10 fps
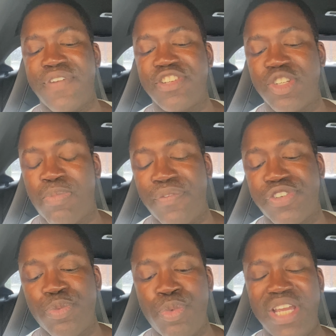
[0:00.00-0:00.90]
versus
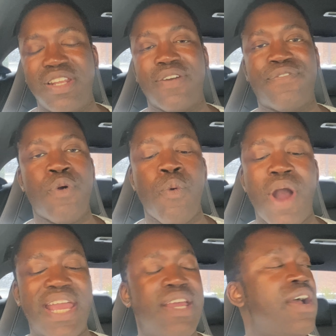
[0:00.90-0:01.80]
Bronson Reed in a
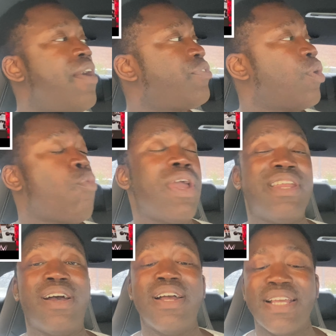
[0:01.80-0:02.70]
four-way. The
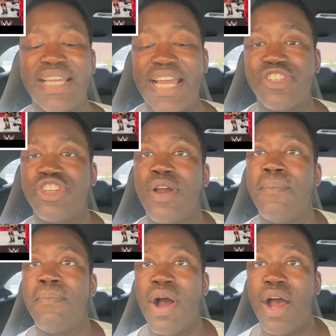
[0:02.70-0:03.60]
winner gets...
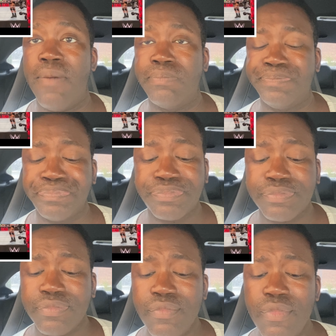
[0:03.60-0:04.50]
Um,
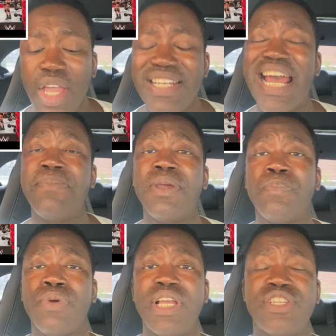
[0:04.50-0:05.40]
Damian
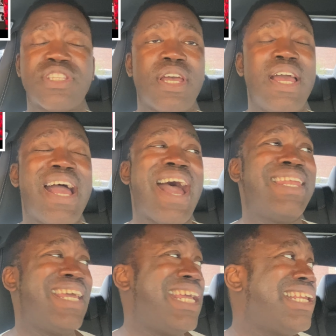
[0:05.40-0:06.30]
Priest.
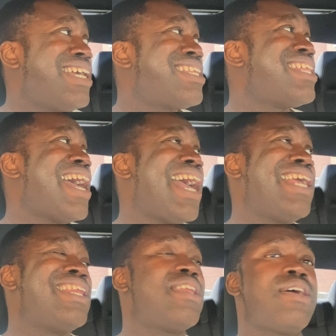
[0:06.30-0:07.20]
And in the
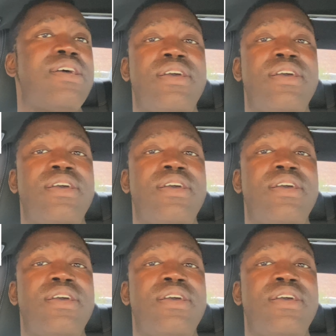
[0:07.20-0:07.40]
end,